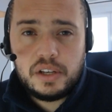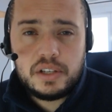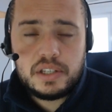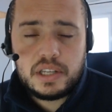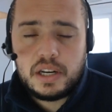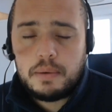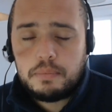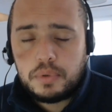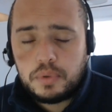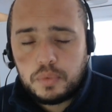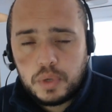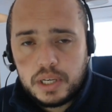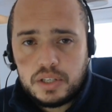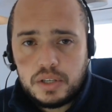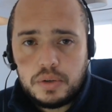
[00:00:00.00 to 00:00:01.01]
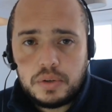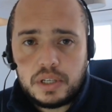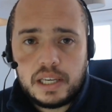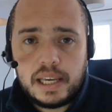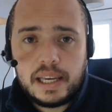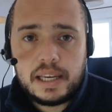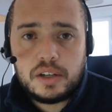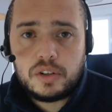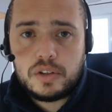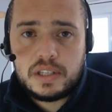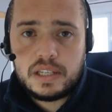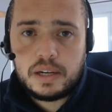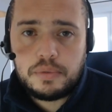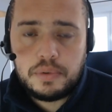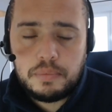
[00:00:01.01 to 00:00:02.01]
There's a number of ways you can get in
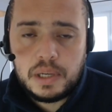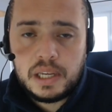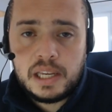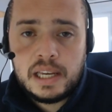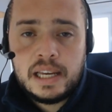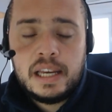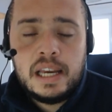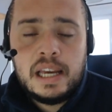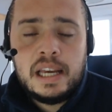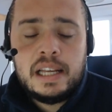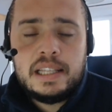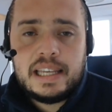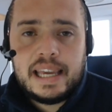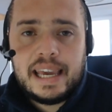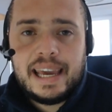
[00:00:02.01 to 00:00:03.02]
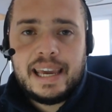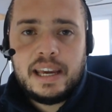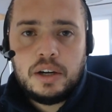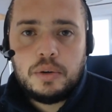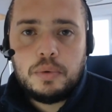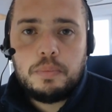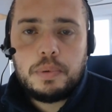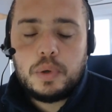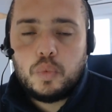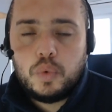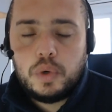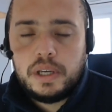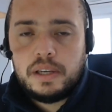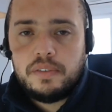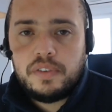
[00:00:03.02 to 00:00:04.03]
contact with me to get help
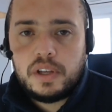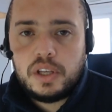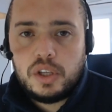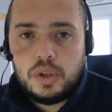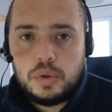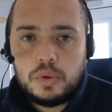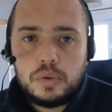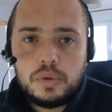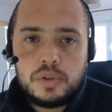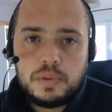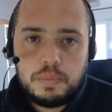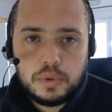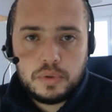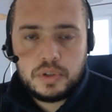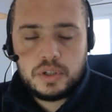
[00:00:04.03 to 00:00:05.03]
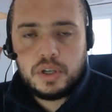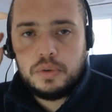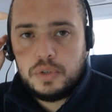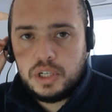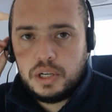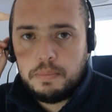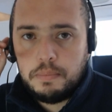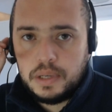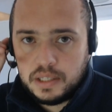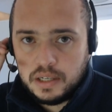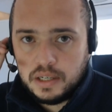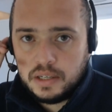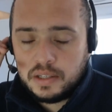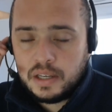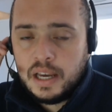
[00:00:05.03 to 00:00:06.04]
with your sports coaching
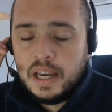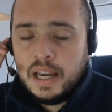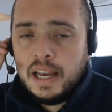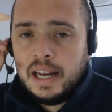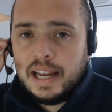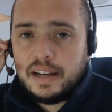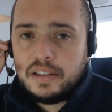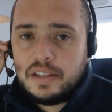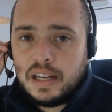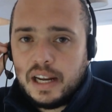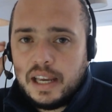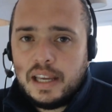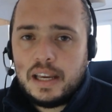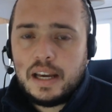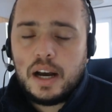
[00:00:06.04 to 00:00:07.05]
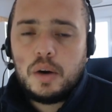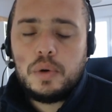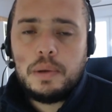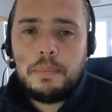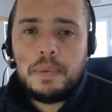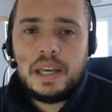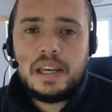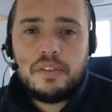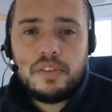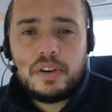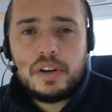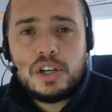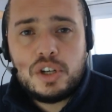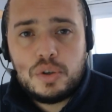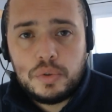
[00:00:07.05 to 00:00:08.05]
business. Now today, I want to make a
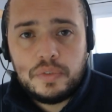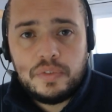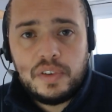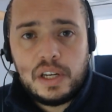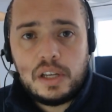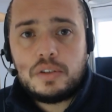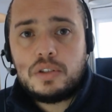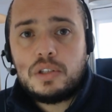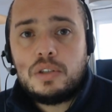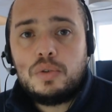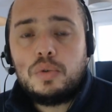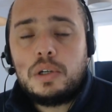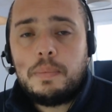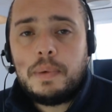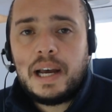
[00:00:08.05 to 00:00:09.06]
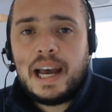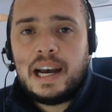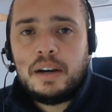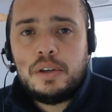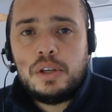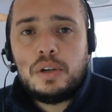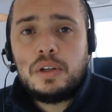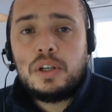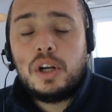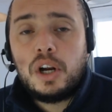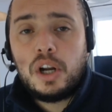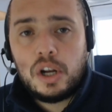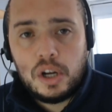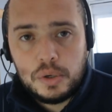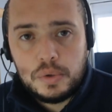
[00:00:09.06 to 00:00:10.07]
very short video to talk about how you can
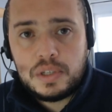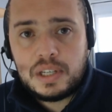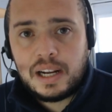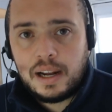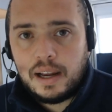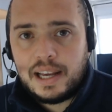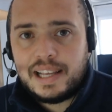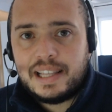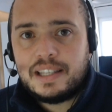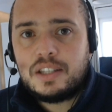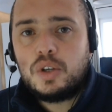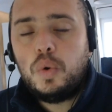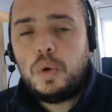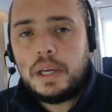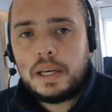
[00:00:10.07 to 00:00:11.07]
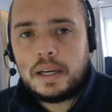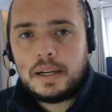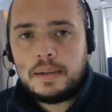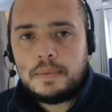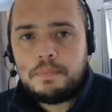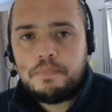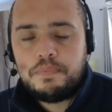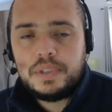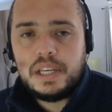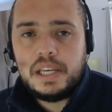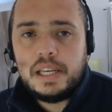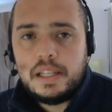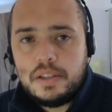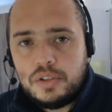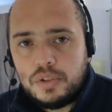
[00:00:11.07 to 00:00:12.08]
close clients quicker
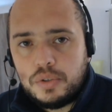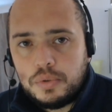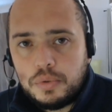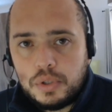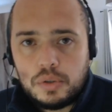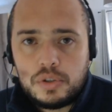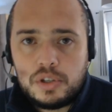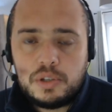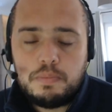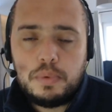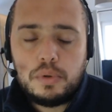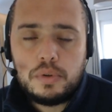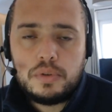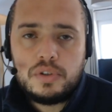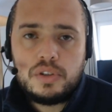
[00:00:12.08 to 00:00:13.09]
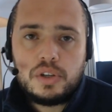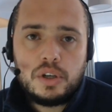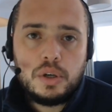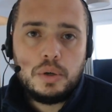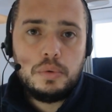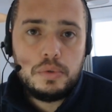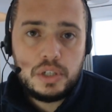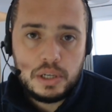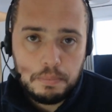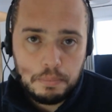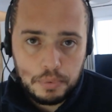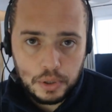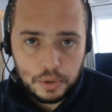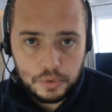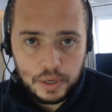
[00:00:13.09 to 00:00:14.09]
into your sports coaching
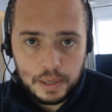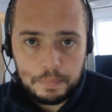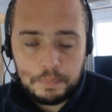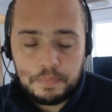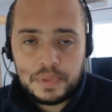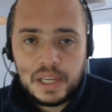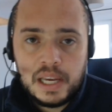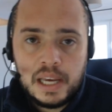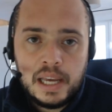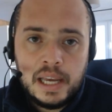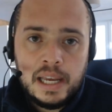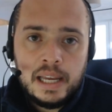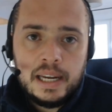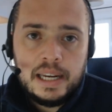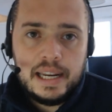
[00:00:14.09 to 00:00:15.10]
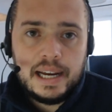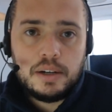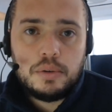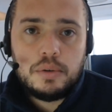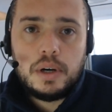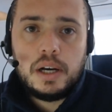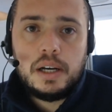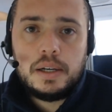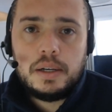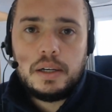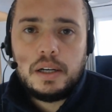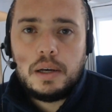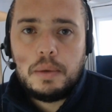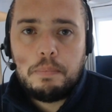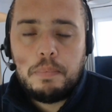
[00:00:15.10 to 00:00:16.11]
program. Now,
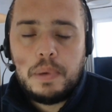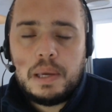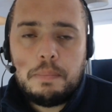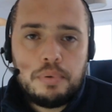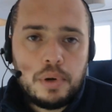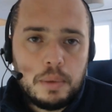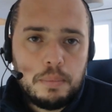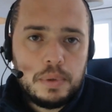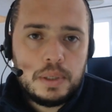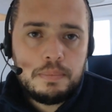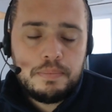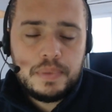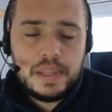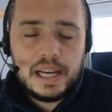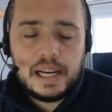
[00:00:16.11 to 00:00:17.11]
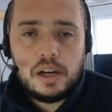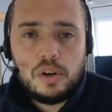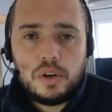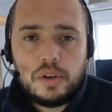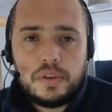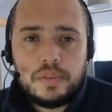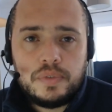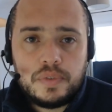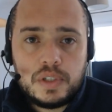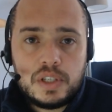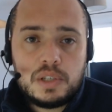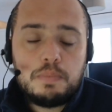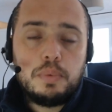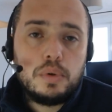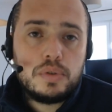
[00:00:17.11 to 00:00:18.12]
big problem that a lot of
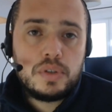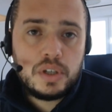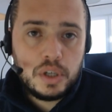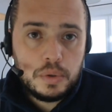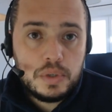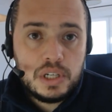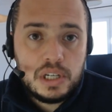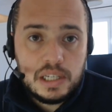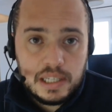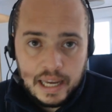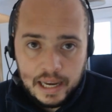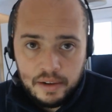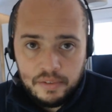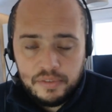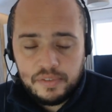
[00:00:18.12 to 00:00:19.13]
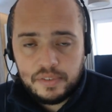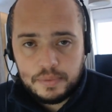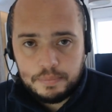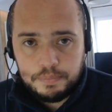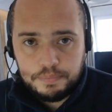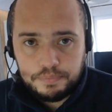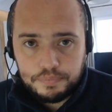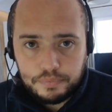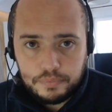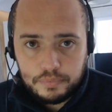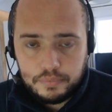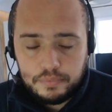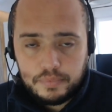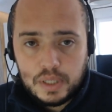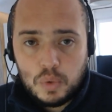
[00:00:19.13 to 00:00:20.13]
sports coaches have
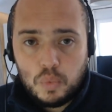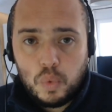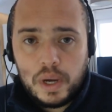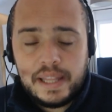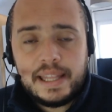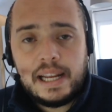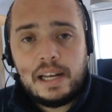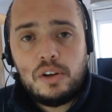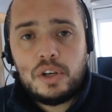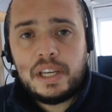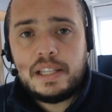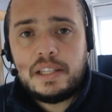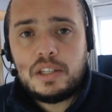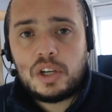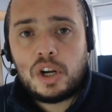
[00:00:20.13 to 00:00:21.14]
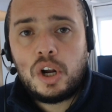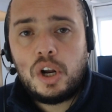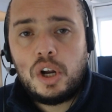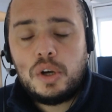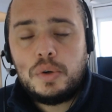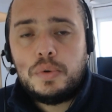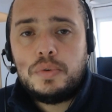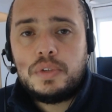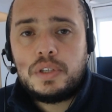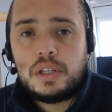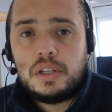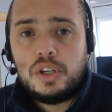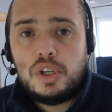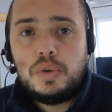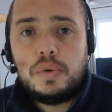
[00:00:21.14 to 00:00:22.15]
when they're looking to close
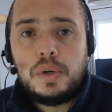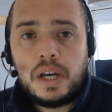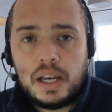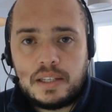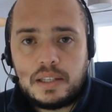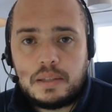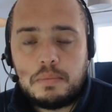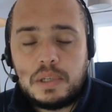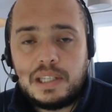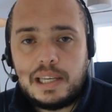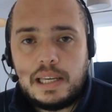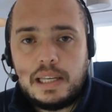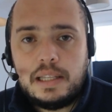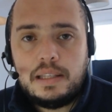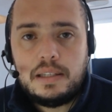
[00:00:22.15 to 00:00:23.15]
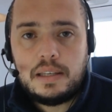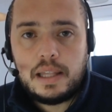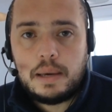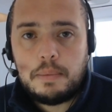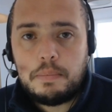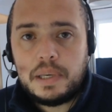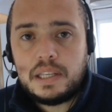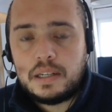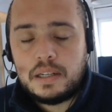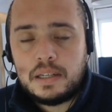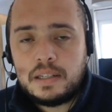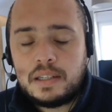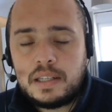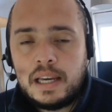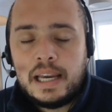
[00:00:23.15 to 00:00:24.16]
new customers into their
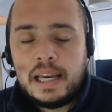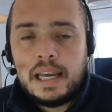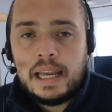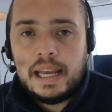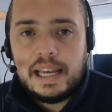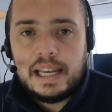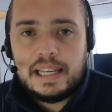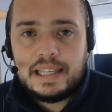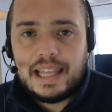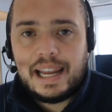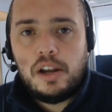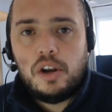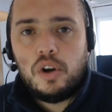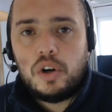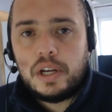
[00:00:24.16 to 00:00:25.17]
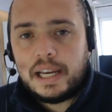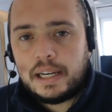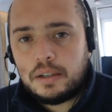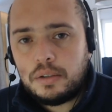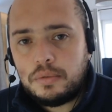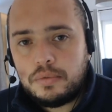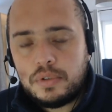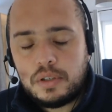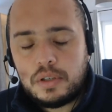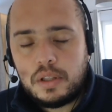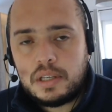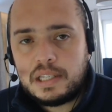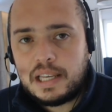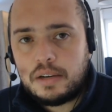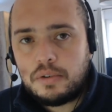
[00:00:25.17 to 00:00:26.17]
business is they long out the
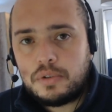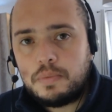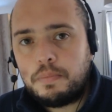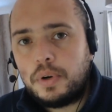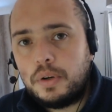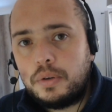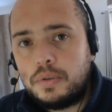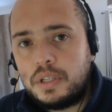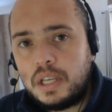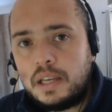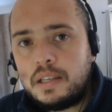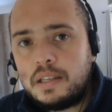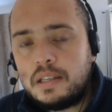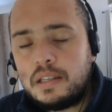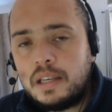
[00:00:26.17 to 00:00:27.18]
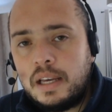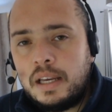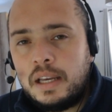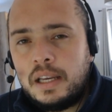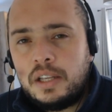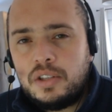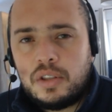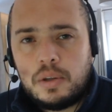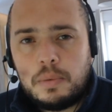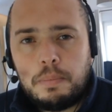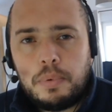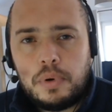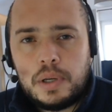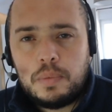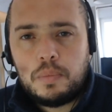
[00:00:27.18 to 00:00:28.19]
sales process to the
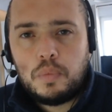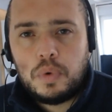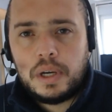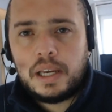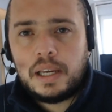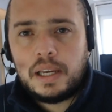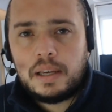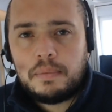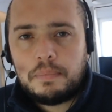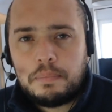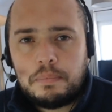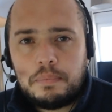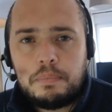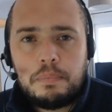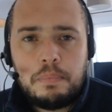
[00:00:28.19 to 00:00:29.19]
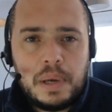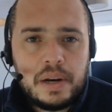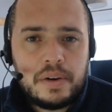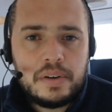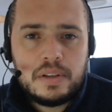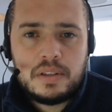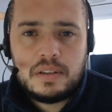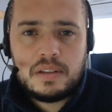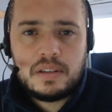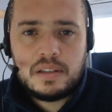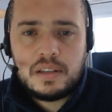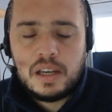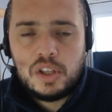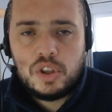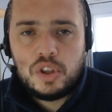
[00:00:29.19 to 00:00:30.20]
point where parents
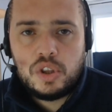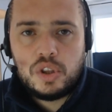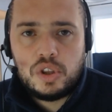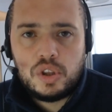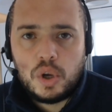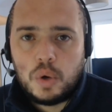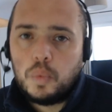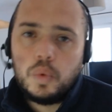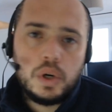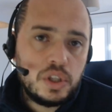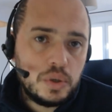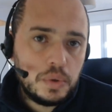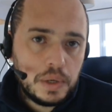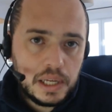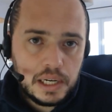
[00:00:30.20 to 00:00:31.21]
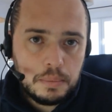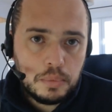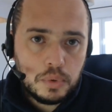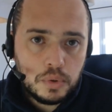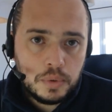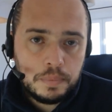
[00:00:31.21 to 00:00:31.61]
don't want to do it anymore.